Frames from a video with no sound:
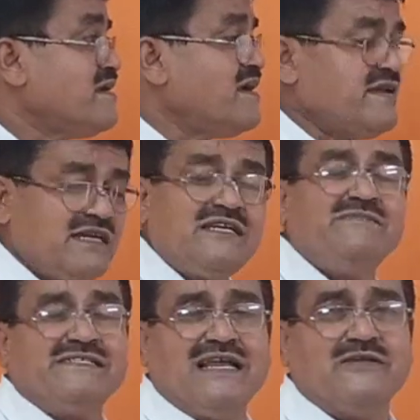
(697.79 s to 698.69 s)
And let
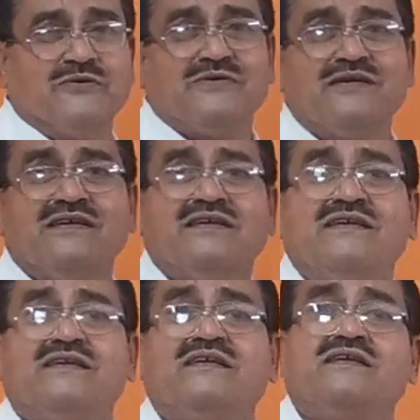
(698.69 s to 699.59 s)
me tell you,
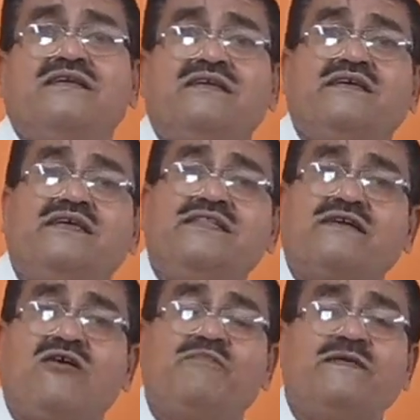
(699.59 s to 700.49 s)
in
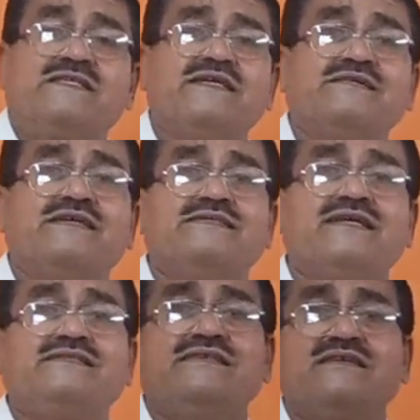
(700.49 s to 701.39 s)
the complex
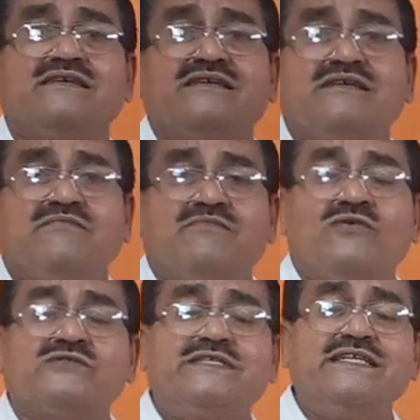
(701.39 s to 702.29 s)
sentences,
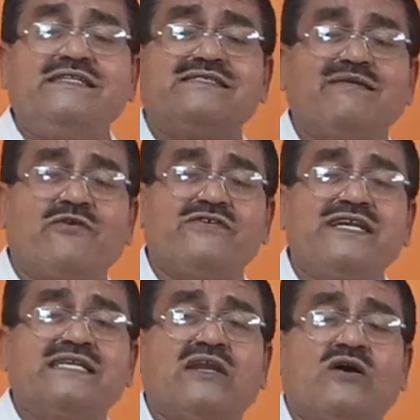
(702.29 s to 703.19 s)
mostly the
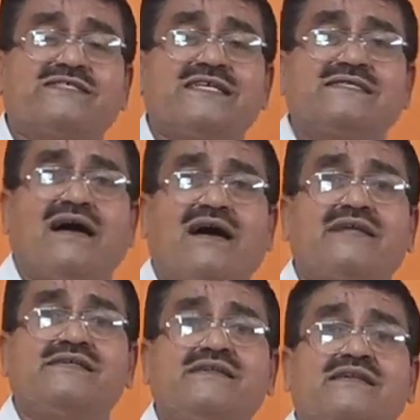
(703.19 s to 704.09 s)
subordinate clauses
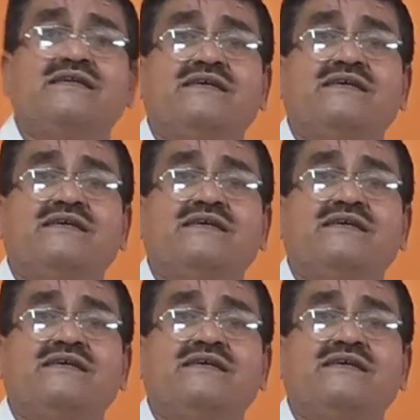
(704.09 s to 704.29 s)
are